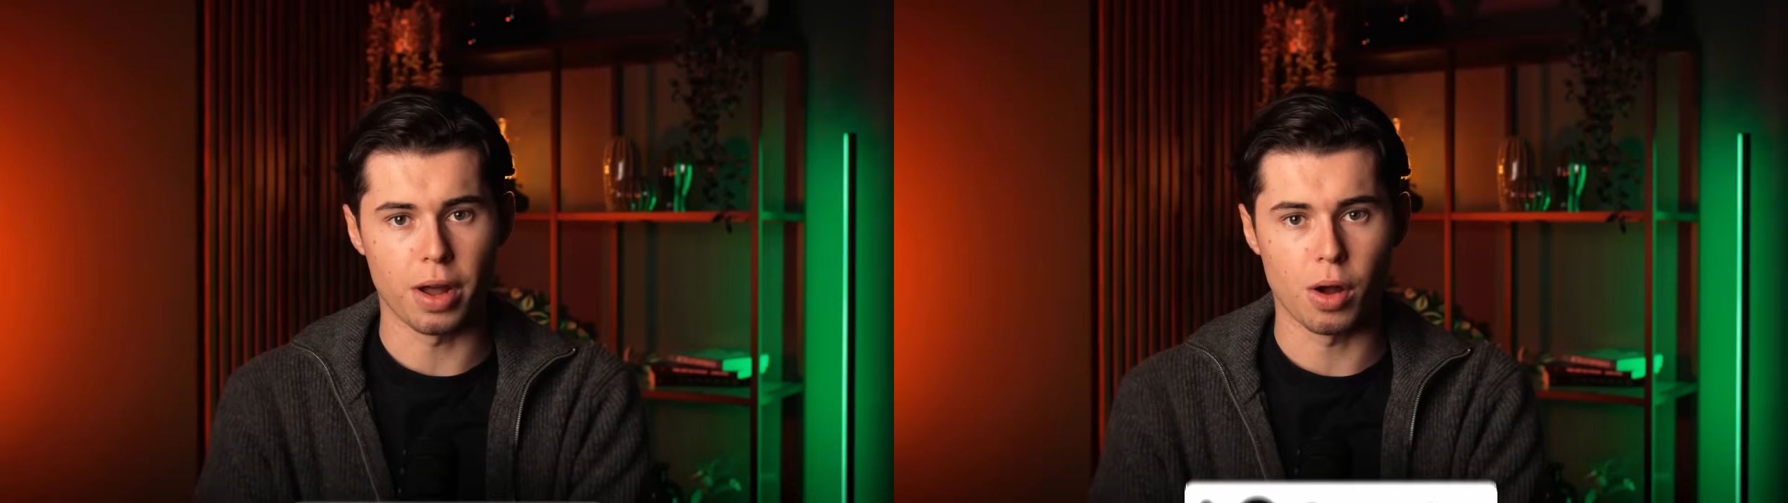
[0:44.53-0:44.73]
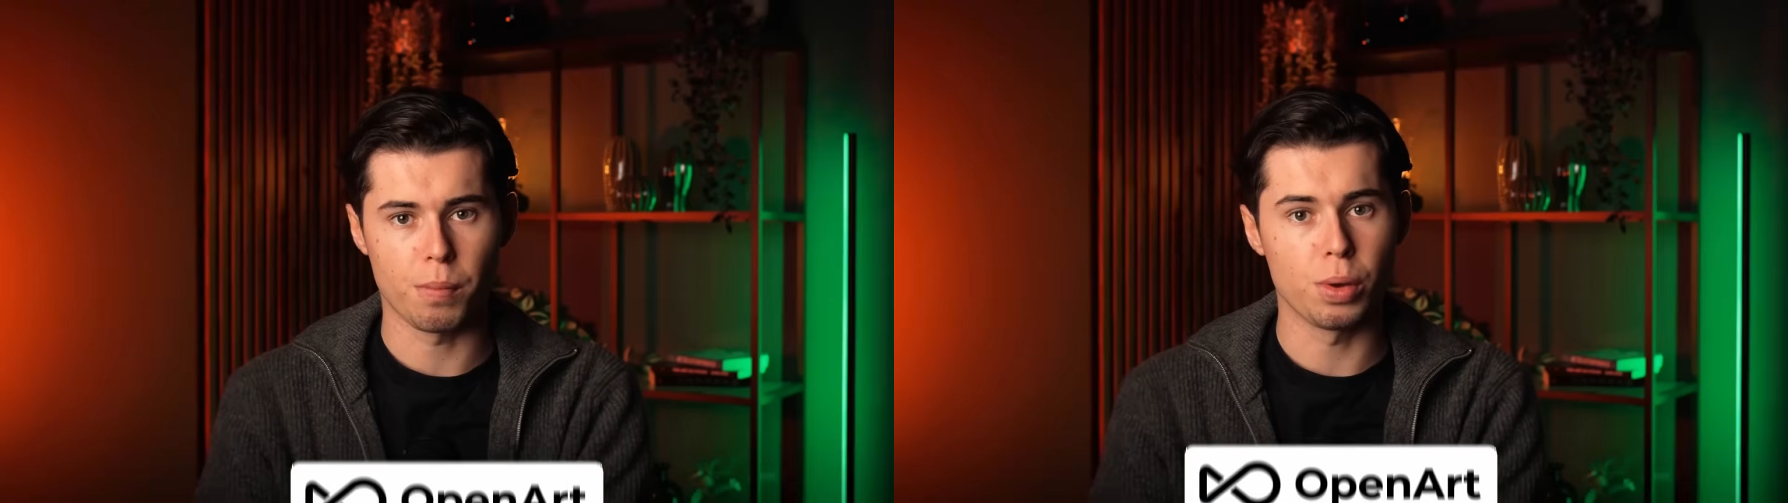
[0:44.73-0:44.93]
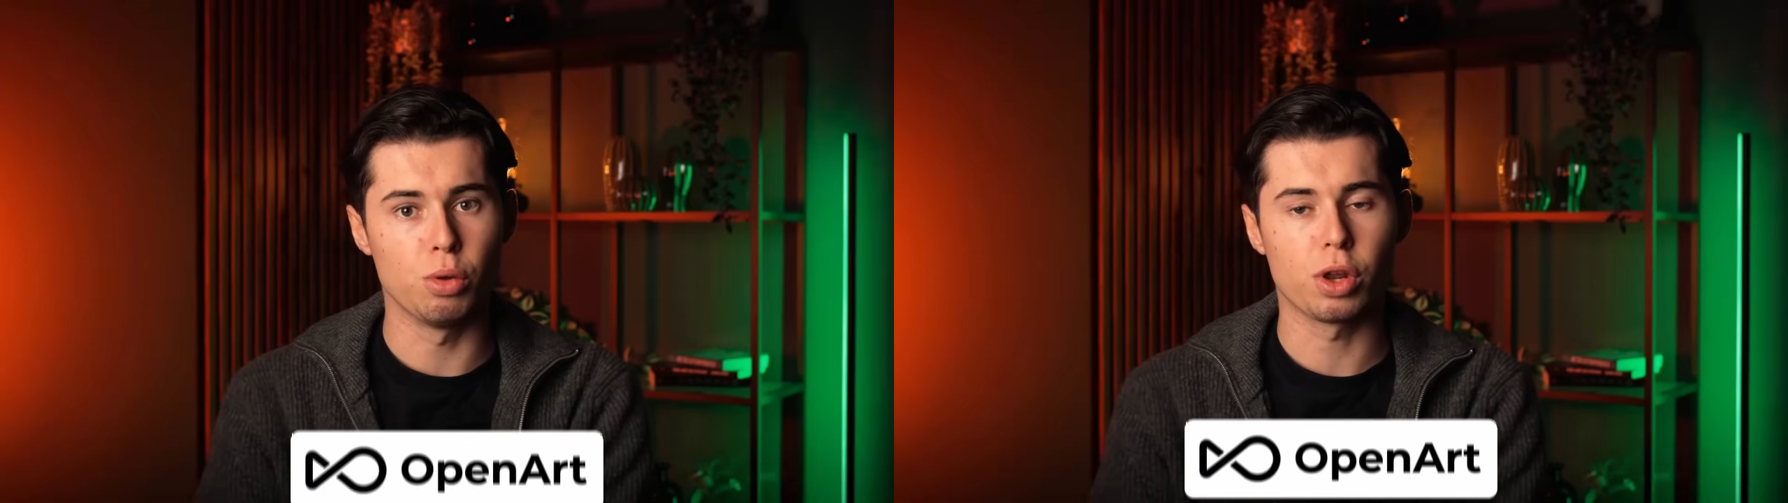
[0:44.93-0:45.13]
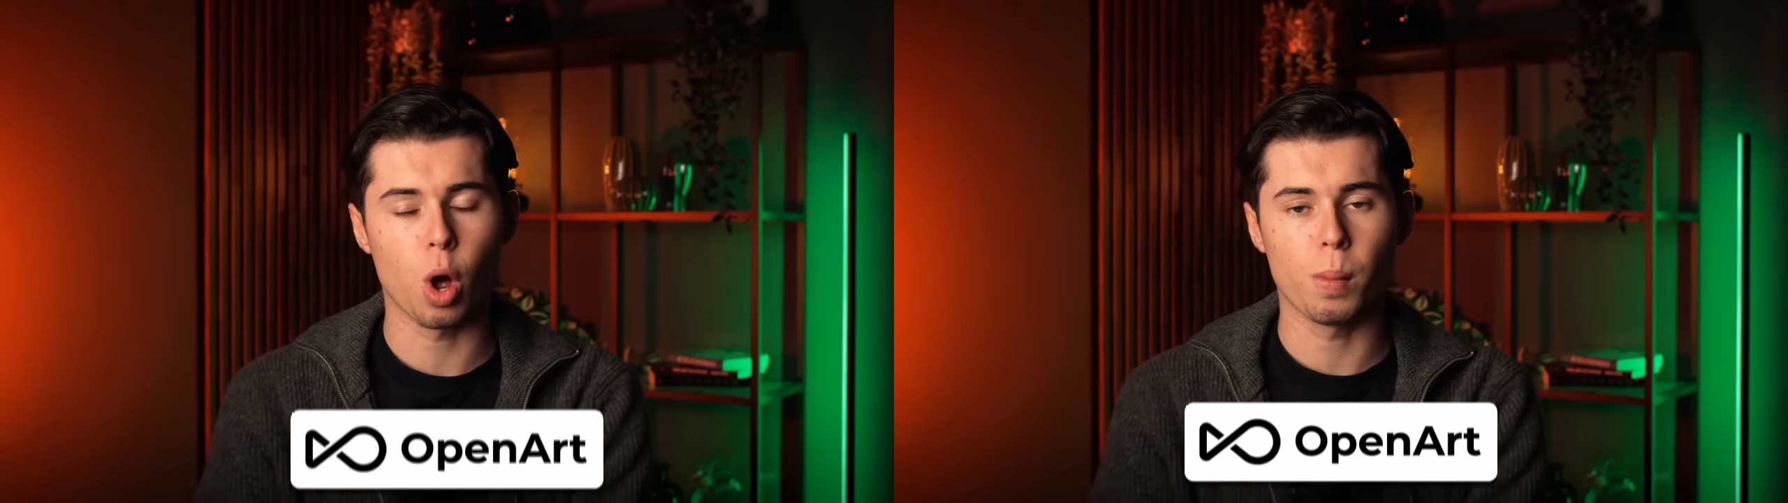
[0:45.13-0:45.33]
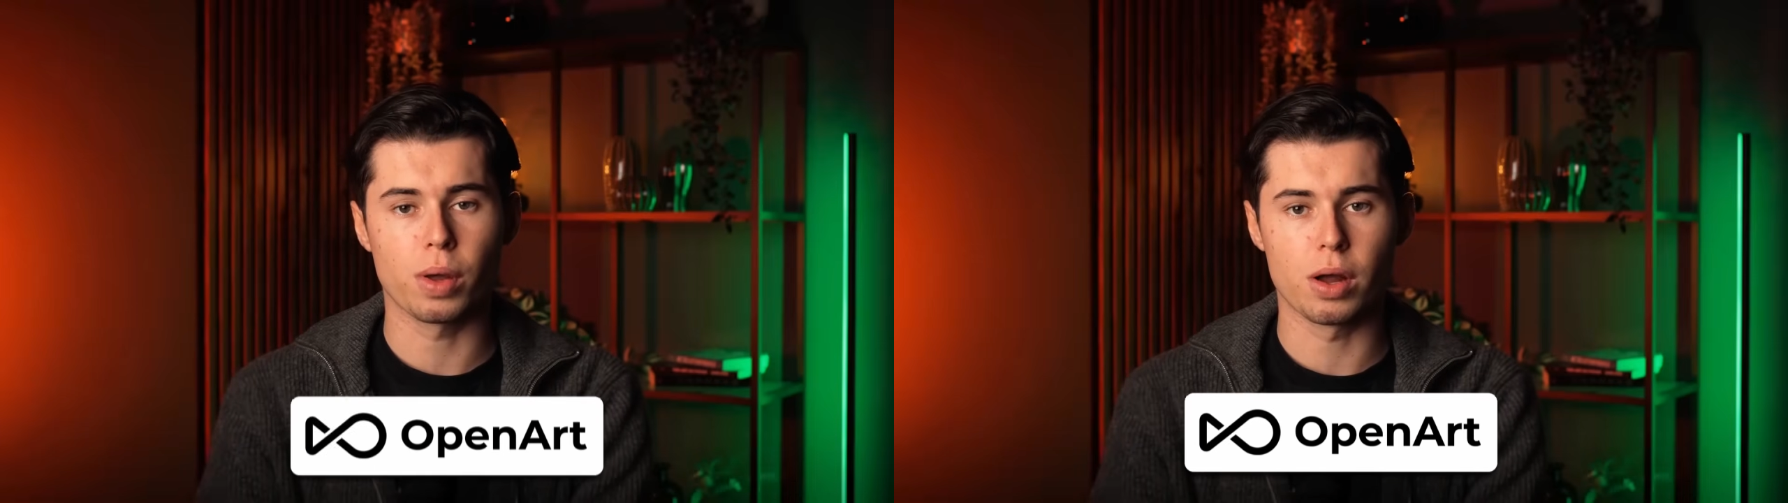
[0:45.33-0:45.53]
Now I'll be using
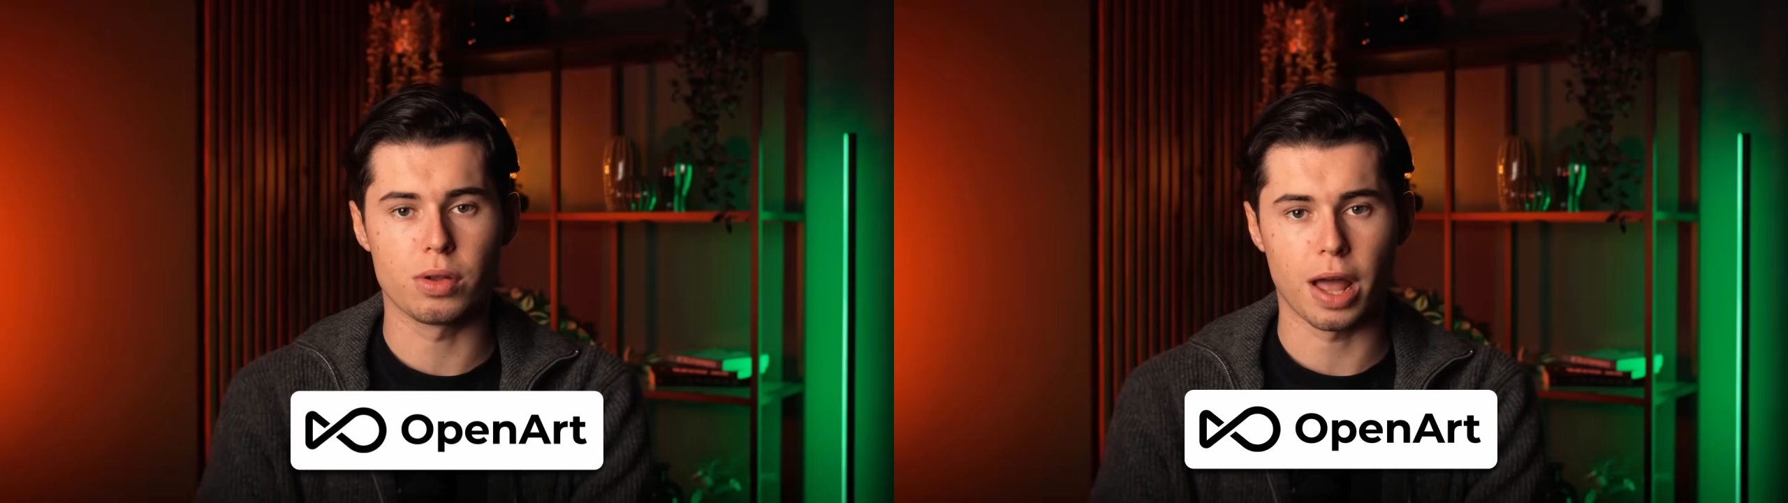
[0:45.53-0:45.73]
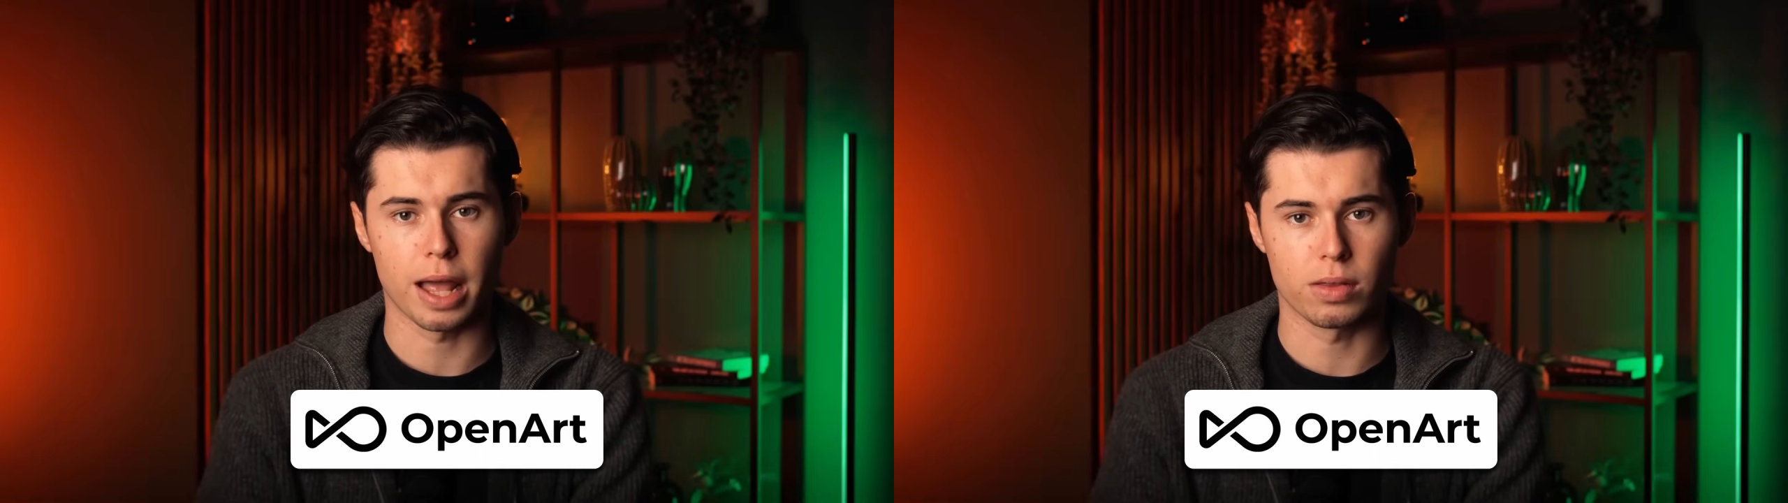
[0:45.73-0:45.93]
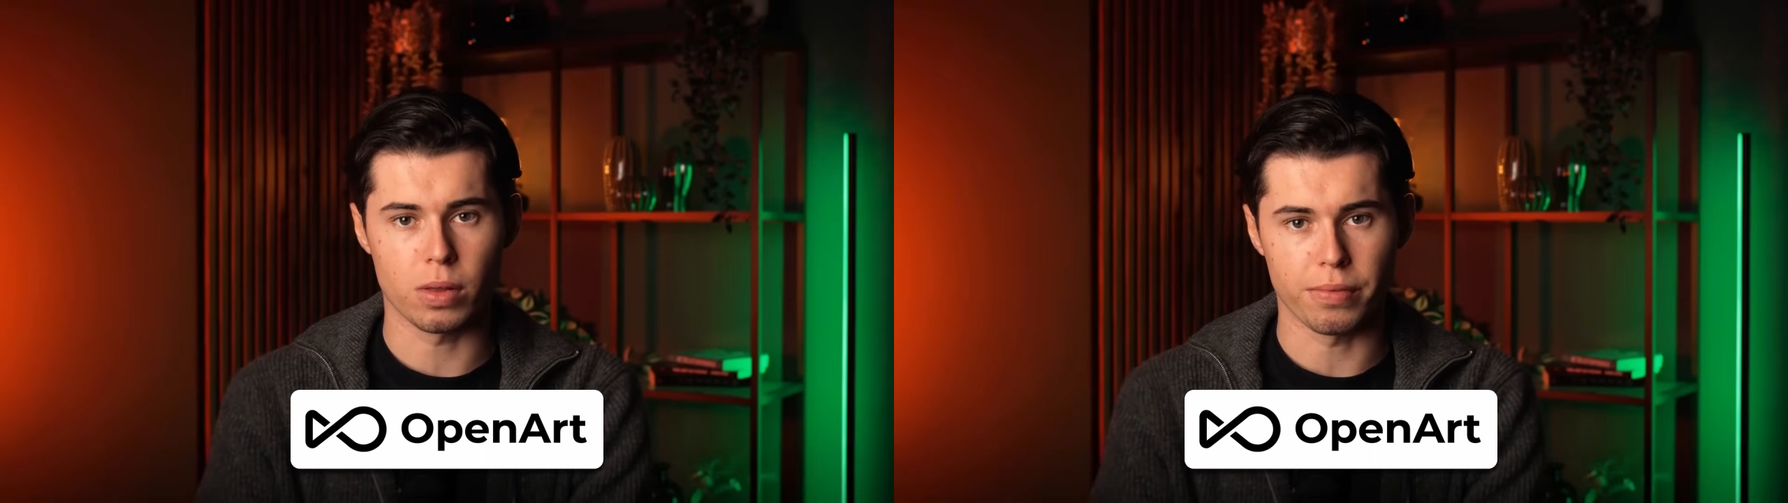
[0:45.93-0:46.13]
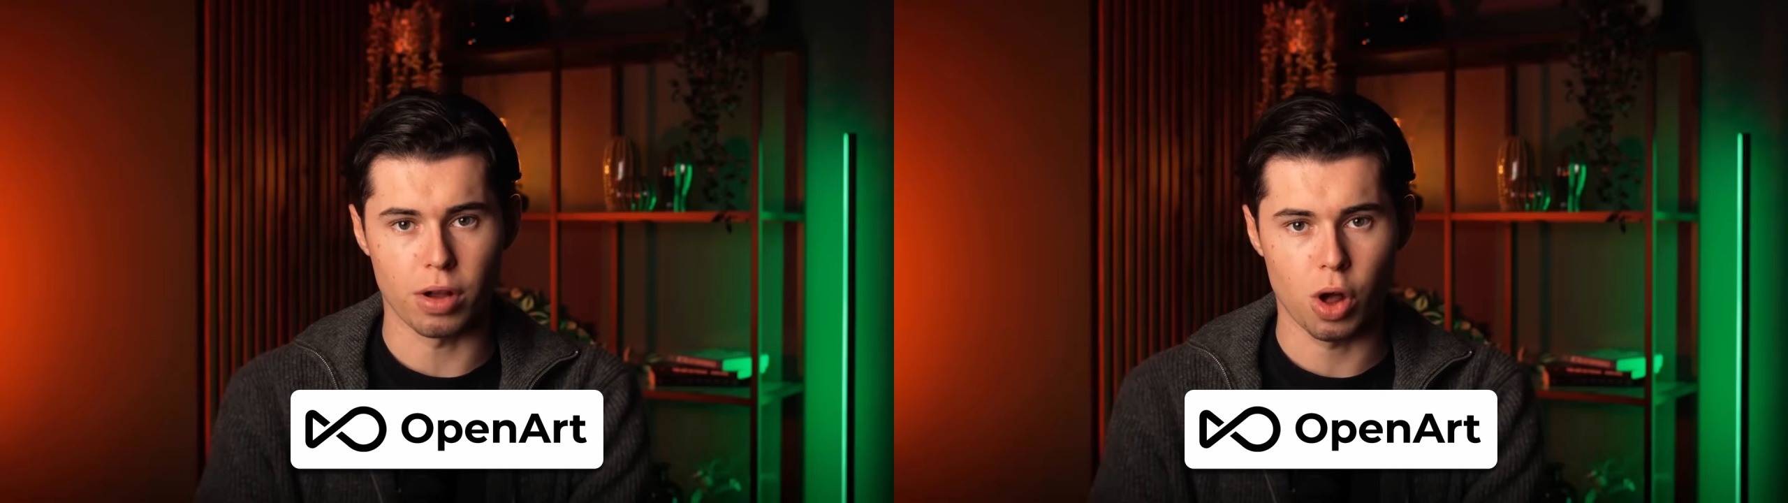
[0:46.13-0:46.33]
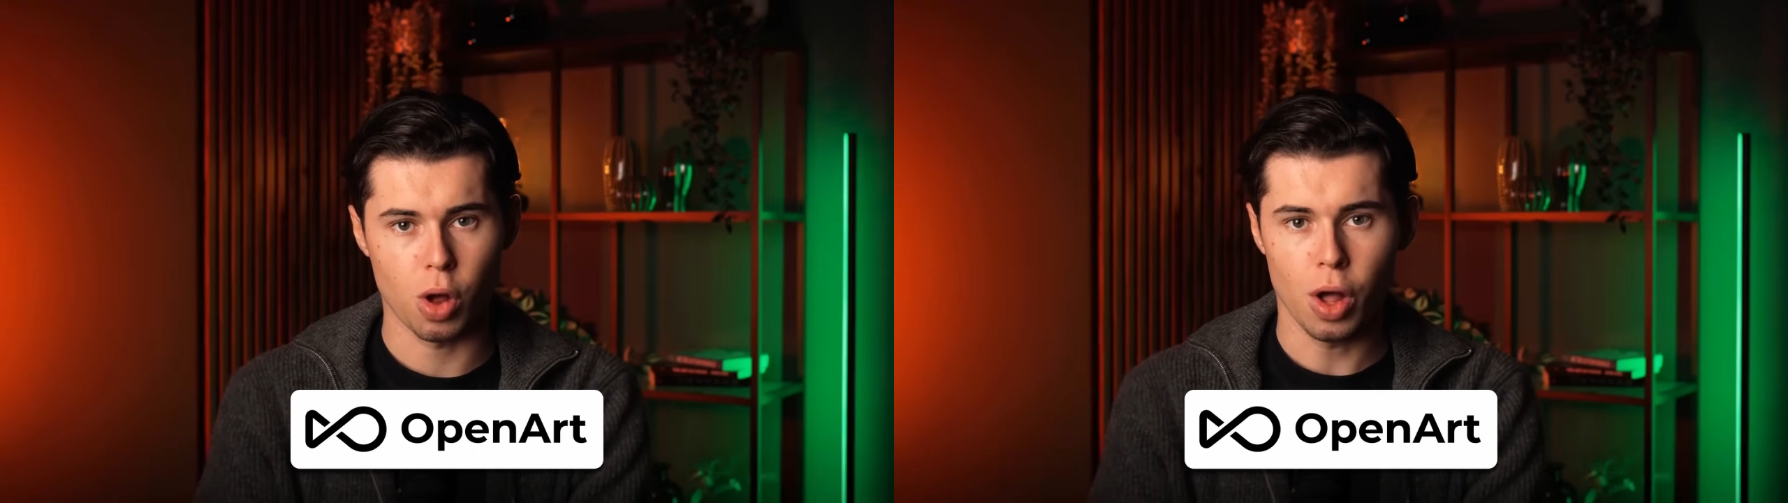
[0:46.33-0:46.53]
OpenArt to access V E O,